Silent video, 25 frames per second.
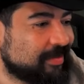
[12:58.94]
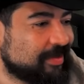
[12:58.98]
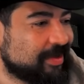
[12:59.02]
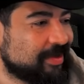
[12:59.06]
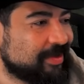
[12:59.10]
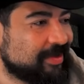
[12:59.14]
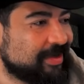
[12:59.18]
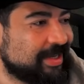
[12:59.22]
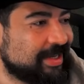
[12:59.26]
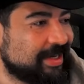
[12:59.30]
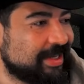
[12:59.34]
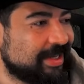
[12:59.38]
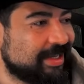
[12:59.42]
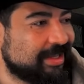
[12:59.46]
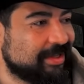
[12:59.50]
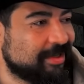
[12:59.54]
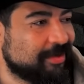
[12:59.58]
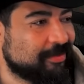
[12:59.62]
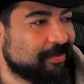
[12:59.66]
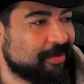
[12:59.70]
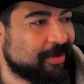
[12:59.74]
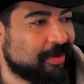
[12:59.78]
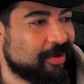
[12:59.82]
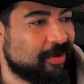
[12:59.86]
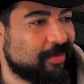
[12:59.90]
Don't need to
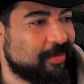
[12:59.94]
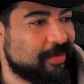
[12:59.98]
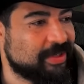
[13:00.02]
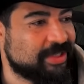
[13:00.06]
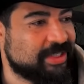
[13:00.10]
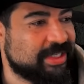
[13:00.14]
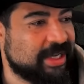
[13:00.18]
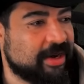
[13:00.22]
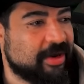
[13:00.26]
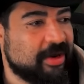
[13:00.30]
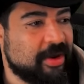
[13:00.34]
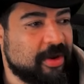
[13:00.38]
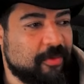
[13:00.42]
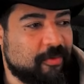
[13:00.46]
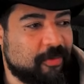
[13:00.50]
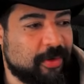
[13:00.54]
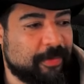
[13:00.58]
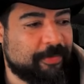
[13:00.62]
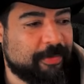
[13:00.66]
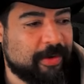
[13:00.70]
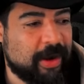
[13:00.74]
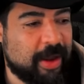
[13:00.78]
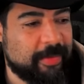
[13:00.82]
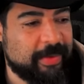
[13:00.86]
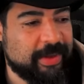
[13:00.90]
heal. We're almost there. We're
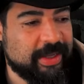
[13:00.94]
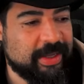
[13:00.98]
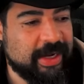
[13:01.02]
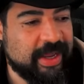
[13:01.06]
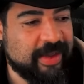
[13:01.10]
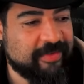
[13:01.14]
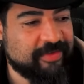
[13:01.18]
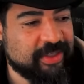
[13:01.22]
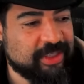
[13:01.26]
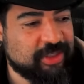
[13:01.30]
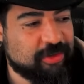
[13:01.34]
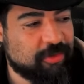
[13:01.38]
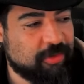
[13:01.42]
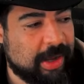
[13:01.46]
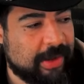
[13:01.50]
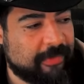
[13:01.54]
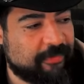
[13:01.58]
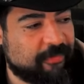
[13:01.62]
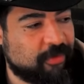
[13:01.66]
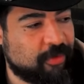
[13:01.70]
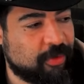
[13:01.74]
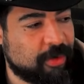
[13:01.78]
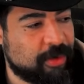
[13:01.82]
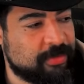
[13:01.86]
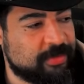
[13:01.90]
probably going to have to swap
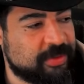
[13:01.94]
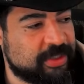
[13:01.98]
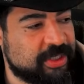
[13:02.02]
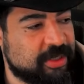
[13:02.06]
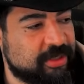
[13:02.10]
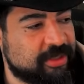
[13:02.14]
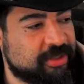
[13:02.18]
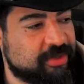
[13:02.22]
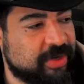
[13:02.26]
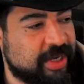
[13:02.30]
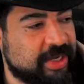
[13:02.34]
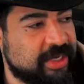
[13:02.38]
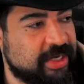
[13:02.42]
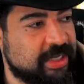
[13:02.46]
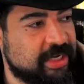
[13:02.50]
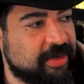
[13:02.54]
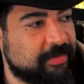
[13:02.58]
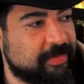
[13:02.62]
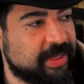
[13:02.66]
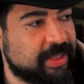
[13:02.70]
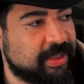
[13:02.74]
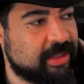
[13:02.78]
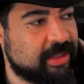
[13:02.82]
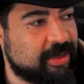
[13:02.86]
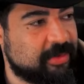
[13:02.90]
forms, though, so I need to
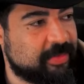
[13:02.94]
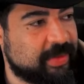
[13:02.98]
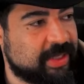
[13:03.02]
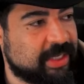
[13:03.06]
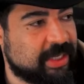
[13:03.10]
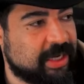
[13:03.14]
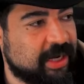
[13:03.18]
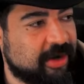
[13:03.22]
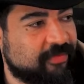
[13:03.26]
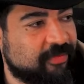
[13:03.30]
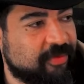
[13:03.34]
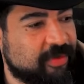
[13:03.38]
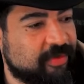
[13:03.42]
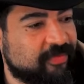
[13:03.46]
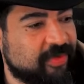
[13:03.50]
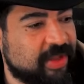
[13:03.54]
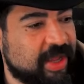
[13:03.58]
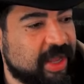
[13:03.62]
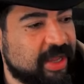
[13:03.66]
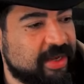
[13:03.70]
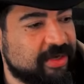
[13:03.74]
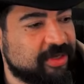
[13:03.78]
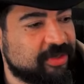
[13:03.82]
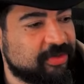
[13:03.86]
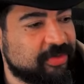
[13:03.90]
little bit careful of
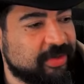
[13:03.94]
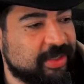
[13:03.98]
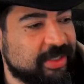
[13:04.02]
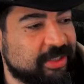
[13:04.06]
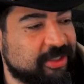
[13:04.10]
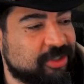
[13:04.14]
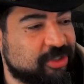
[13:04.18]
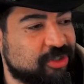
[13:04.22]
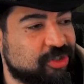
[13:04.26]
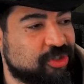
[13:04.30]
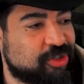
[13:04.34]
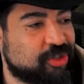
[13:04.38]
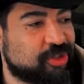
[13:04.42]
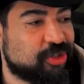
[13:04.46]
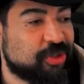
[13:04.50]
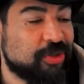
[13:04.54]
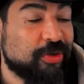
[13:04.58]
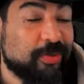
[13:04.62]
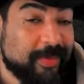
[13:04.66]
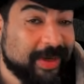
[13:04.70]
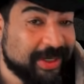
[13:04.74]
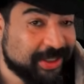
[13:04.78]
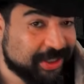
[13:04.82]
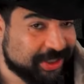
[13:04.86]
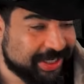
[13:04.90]
not doing
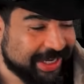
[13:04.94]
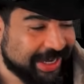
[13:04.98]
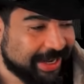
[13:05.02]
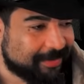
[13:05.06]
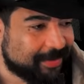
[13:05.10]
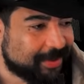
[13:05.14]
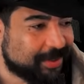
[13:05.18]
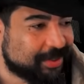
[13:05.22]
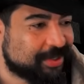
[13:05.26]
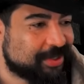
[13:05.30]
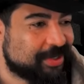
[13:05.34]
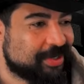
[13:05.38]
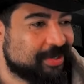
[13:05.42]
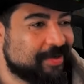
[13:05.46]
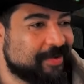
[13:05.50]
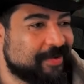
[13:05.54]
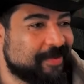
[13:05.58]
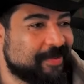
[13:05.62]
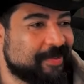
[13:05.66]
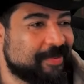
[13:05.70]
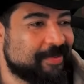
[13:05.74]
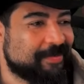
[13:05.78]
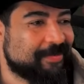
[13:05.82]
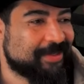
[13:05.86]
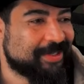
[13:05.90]
too much damage,
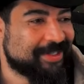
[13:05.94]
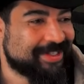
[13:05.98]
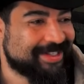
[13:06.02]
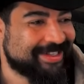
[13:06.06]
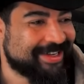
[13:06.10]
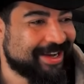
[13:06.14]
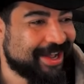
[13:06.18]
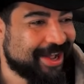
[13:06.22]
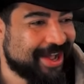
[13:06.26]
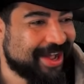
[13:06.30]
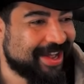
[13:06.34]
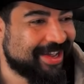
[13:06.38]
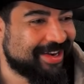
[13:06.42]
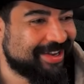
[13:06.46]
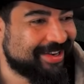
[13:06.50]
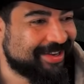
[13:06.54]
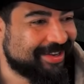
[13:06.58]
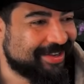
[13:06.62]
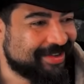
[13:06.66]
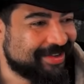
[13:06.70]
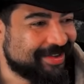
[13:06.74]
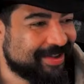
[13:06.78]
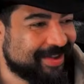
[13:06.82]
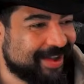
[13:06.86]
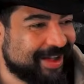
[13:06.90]
which is an odd,
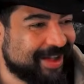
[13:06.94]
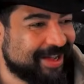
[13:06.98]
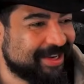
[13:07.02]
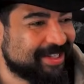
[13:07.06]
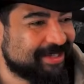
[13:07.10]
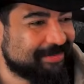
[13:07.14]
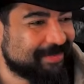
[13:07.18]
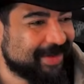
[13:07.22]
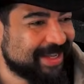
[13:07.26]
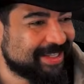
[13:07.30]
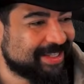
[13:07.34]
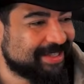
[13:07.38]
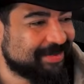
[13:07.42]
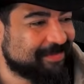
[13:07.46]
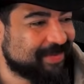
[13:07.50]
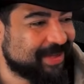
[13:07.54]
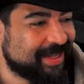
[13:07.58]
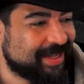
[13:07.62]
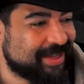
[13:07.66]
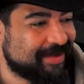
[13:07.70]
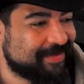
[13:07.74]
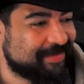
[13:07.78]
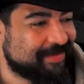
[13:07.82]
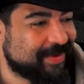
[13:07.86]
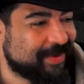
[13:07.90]
odd spot to
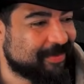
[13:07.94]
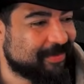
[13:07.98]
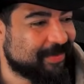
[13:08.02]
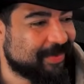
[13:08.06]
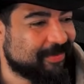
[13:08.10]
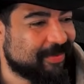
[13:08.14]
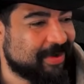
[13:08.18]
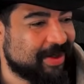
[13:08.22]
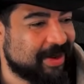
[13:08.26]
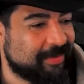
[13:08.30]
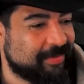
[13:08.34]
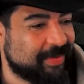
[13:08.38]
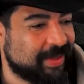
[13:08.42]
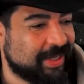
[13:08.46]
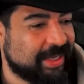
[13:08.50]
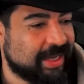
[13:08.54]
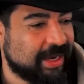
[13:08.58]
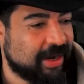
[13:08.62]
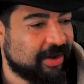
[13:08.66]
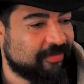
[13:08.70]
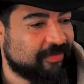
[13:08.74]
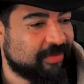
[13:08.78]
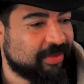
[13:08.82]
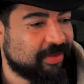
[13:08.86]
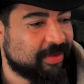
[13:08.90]
be in, but we want to be
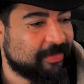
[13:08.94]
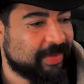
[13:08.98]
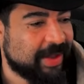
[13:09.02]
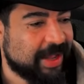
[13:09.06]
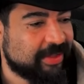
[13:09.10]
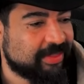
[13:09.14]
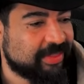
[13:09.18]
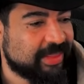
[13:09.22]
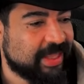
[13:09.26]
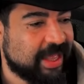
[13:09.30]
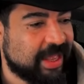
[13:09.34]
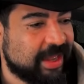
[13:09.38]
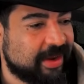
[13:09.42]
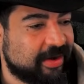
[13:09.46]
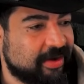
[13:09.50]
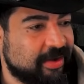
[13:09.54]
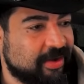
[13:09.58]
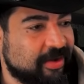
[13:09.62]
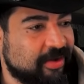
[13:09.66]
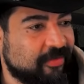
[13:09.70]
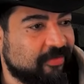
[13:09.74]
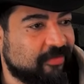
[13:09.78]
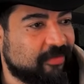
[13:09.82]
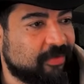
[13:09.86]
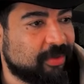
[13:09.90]
careful about that
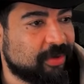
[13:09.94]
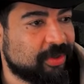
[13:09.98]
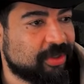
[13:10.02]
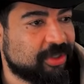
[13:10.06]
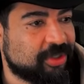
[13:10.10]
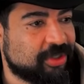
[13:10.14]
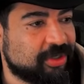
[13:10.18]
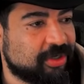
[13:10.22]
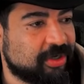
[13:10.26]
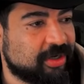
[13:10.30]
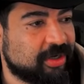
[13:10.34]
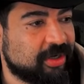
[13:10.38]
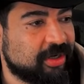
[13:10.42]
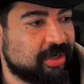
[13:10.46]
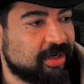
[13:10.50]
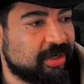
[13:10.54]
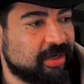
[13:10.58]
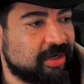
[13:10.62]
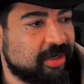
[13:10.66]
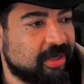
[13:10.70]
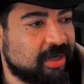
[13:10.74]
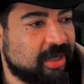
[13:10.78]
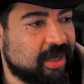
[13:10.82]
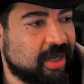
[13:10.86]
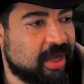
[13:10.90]
for sure.
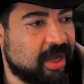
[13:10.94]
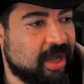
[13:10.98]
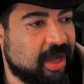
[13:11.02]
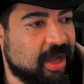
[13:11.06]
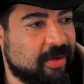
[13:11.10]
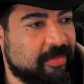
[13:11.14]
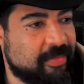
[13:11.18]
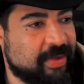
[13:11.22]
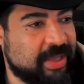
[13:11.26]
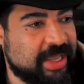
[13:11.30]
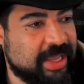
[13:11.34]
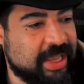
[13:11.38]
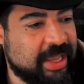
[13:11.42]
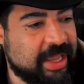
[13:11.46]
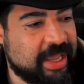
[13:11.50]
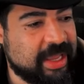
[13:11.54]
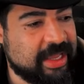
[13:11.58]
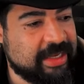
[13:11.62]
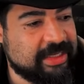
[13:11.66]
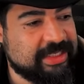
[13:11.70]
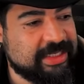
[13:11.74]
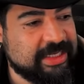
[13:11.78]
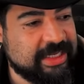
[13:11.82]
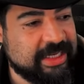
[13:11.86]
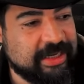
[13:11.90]
Um,
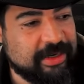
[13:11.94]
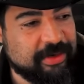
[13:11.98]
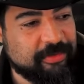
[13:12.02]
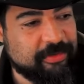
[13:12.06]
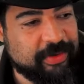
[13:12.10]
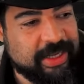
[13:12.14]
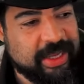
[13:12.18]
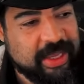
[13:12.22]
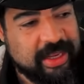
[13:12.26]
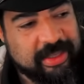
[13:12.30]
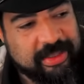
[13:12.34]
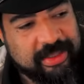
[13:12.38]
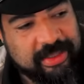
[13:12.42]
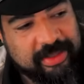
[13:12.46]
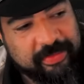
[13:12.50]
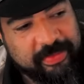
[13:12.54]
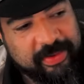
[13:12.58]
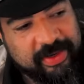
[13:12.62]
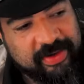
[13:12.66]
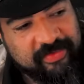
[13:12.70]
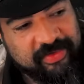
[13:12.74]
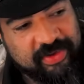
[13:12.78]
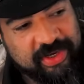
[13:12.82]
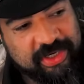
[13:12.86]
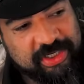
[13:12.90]
and see, here we got a little
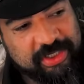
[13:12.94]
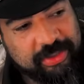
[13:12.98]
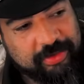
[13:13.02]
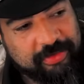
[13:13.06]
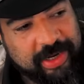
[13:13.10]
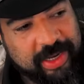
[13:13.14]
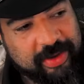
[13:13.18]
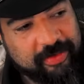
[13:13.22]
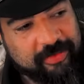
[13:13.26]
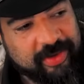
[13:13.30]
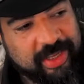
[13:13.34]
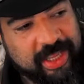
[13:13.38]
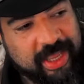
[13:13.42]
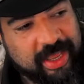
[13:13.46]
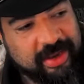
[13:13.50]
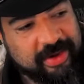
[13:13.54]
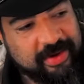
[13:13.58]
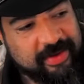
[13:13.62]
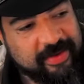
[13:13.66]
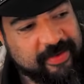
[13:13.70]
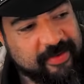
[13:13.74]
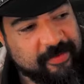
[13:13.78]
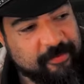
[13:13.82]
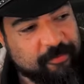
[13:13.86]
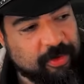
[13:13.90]
bit of an issue, right? We got,
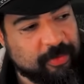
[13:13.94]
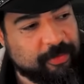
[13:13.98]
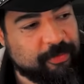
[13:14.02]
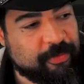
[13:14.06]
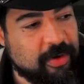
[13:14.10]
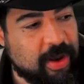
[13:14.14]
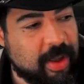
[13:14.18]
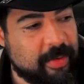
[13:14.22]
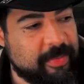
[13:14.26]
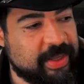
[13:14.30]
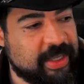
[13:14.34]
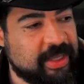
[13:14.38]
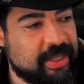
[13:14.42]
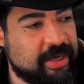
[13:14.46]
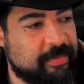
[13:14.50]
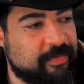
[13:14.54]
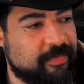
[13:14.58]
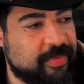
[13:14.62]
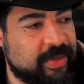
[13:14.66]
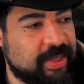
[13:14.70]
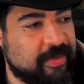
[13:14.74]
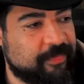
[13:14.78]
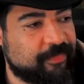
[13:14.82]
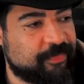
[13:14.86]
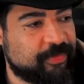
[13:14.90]
we're probably going to
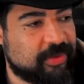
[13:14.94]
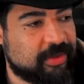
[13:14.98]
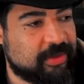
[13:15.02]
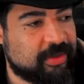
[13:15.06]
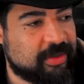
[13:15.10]
be,